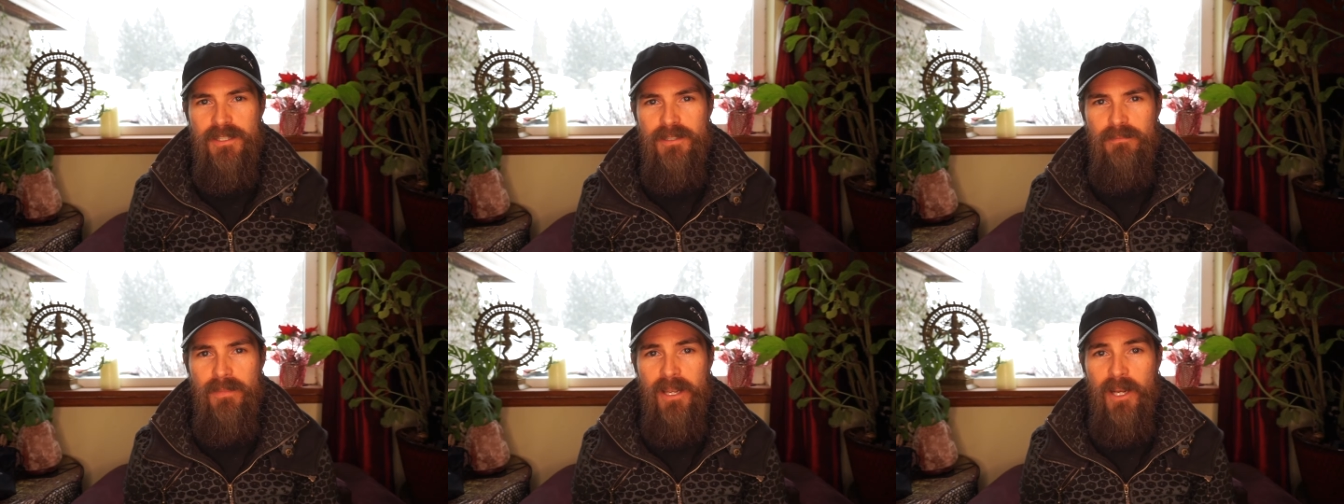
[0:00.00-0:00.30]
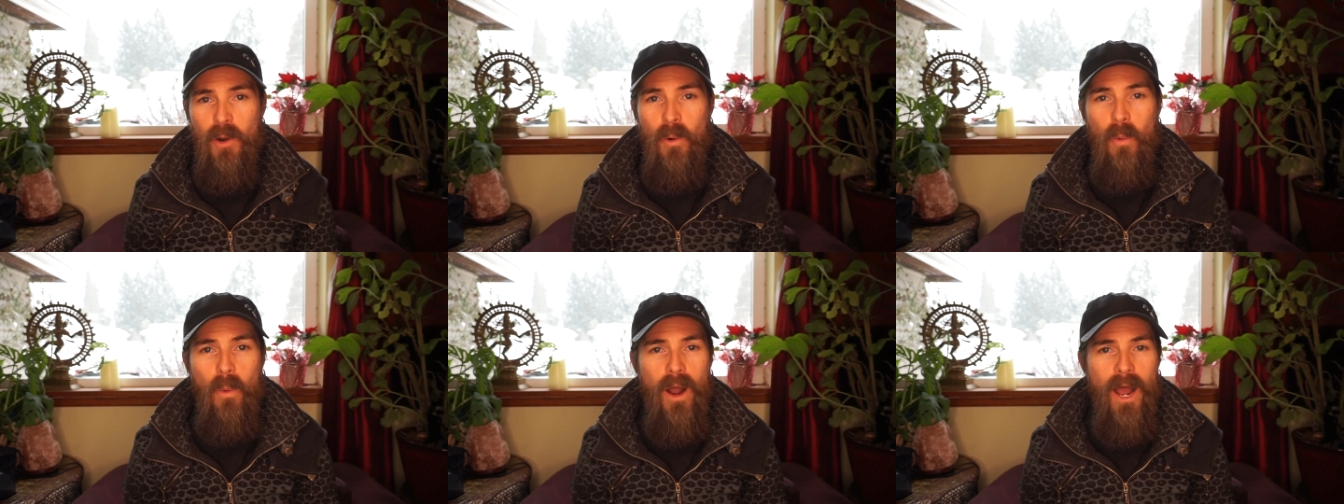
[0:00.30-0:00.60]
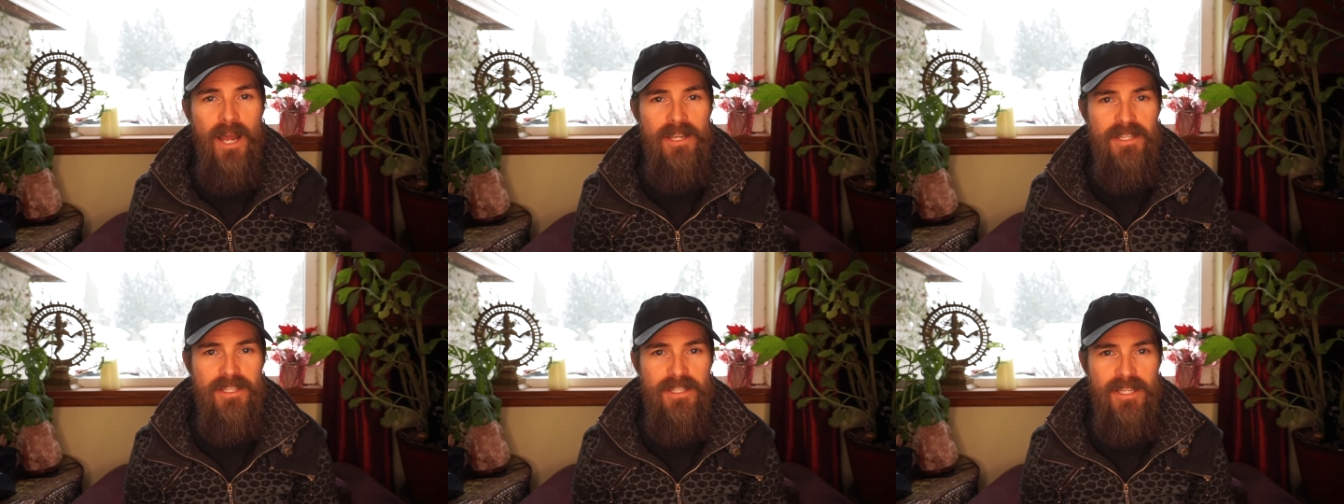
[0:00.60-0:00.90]
and my
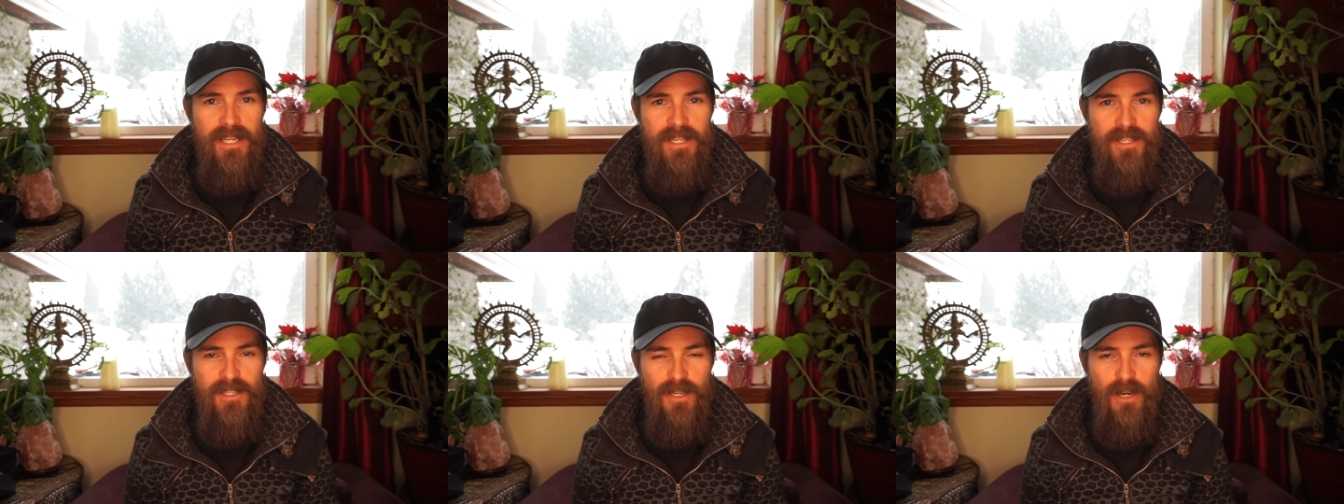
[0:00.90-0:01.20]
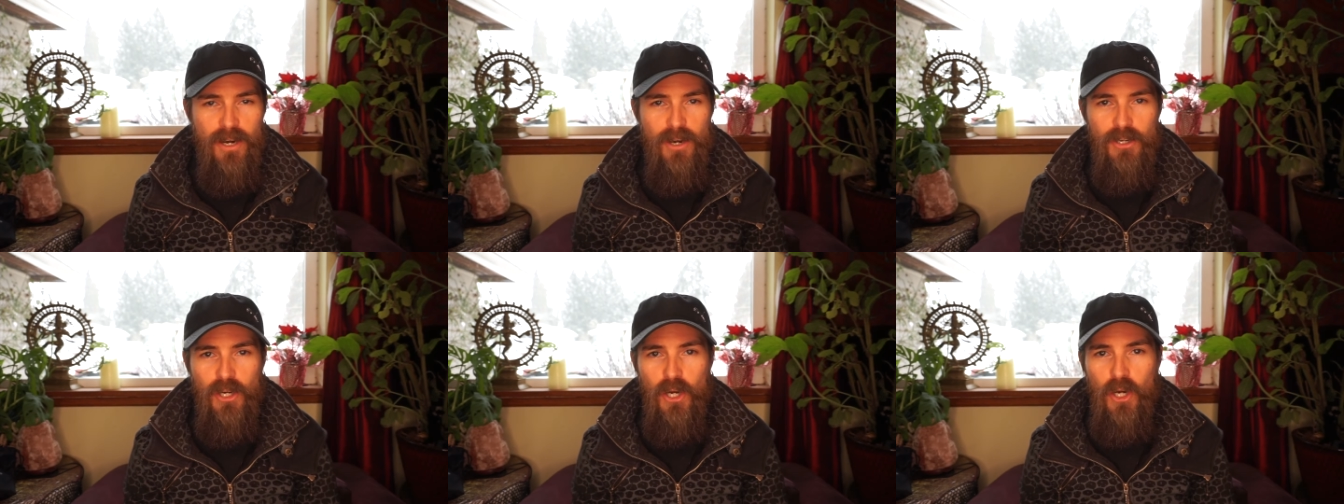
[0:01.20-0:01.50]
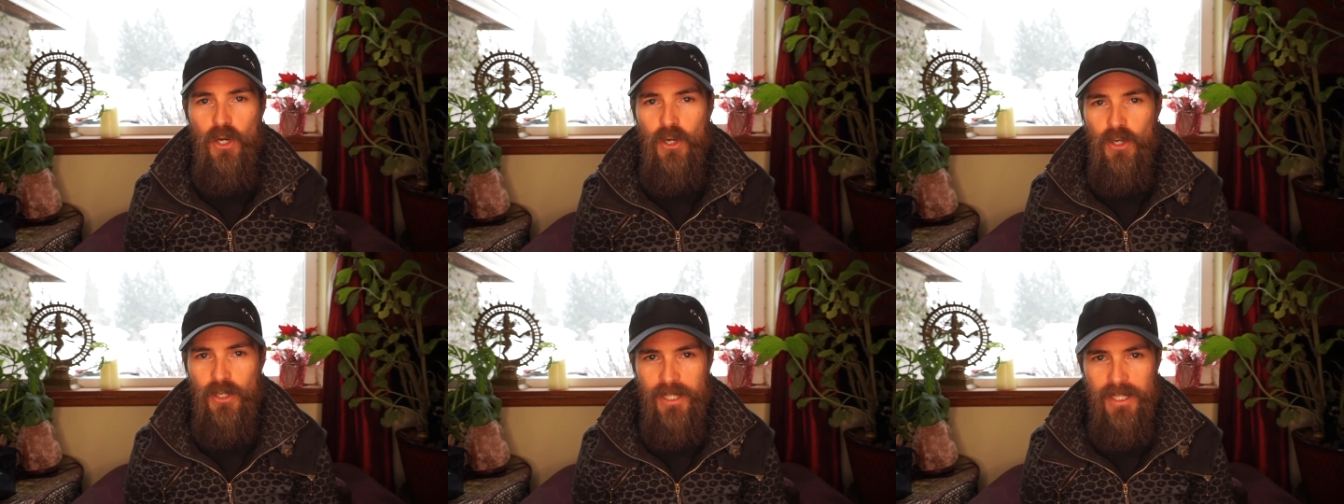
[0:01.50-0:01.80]
quad set started to
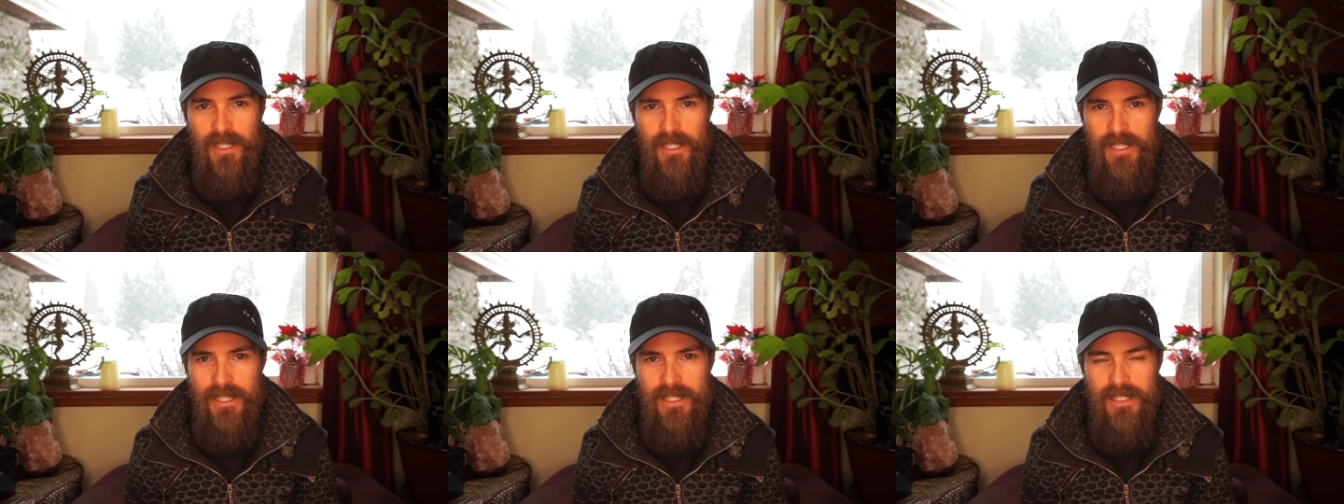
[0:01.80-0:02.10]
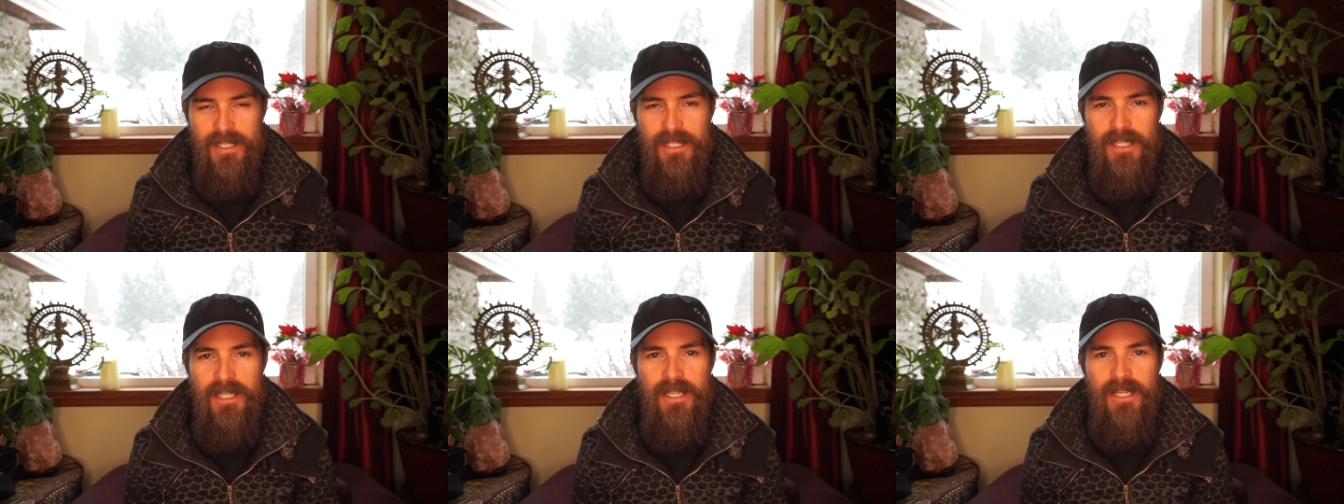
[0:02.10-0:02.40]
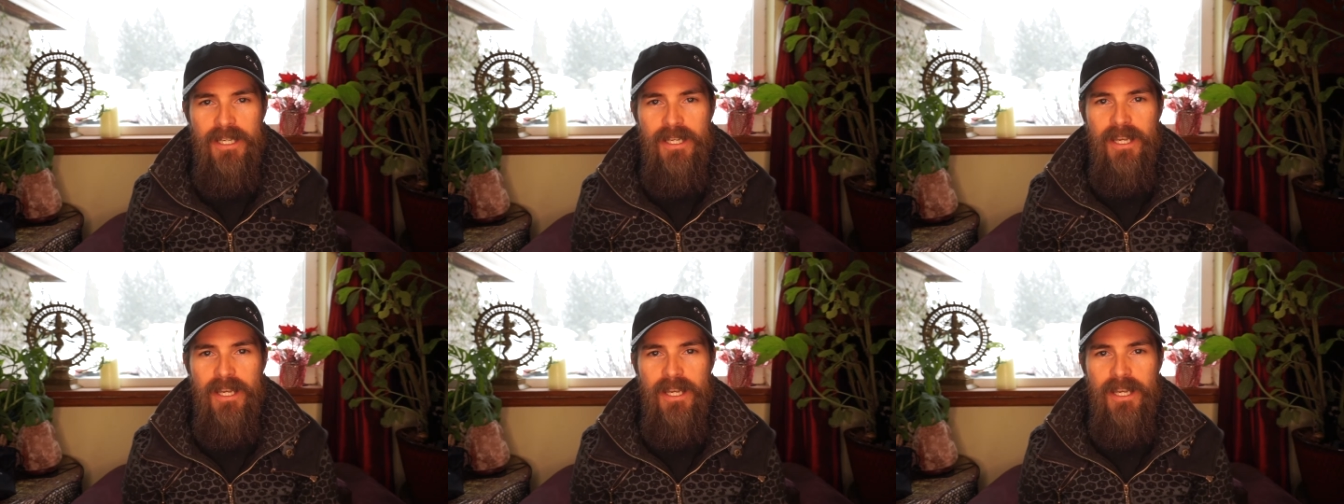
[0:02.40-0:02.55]
hurt again.